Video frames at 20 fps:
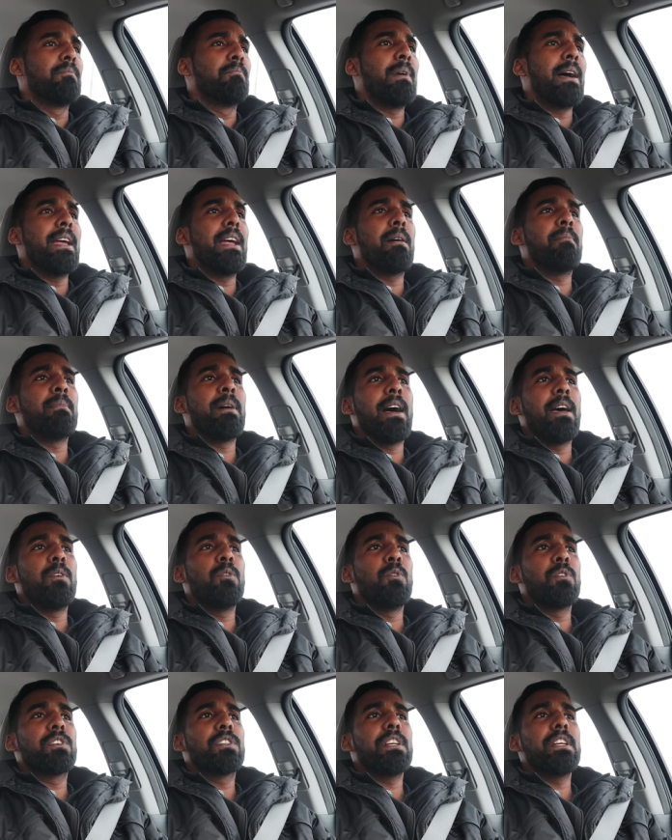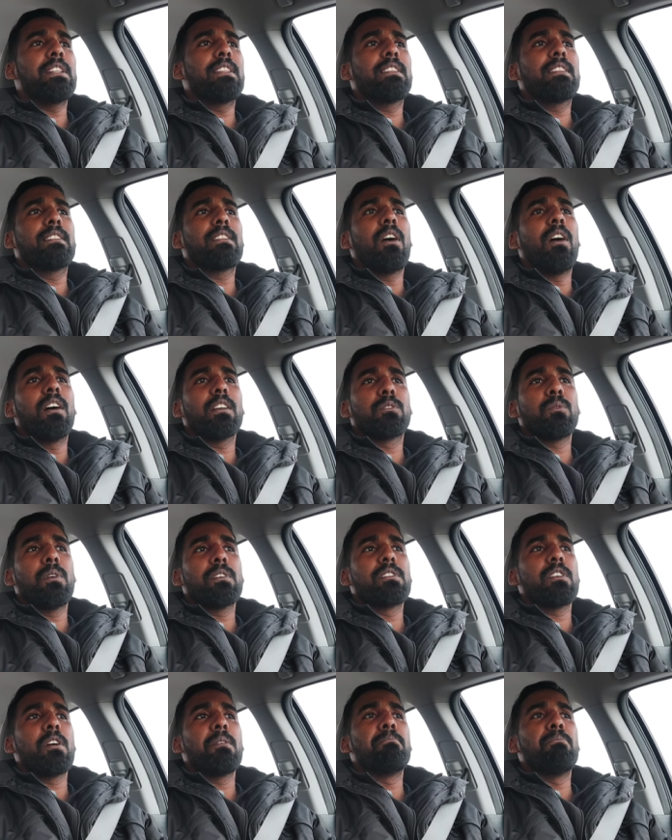by a man who she thought
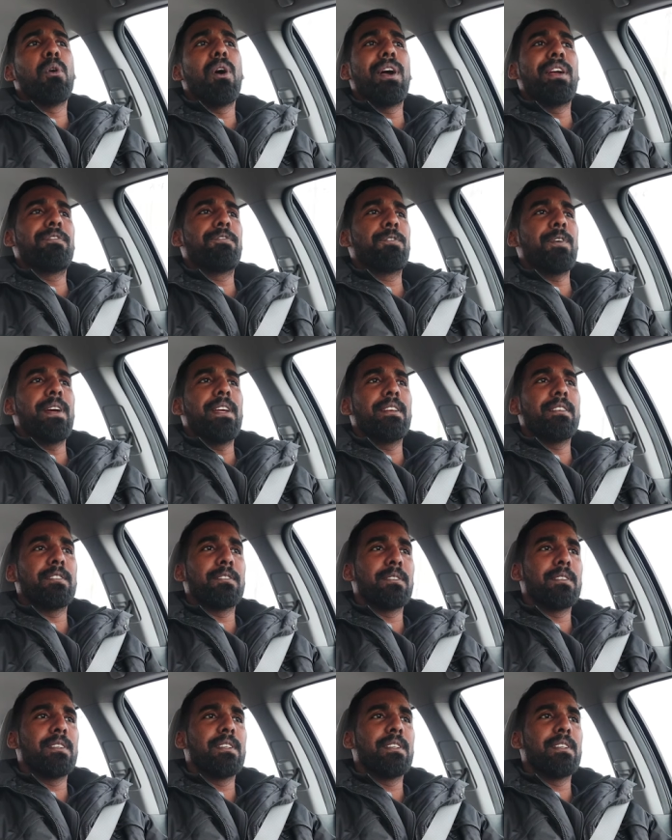was her boyfriend.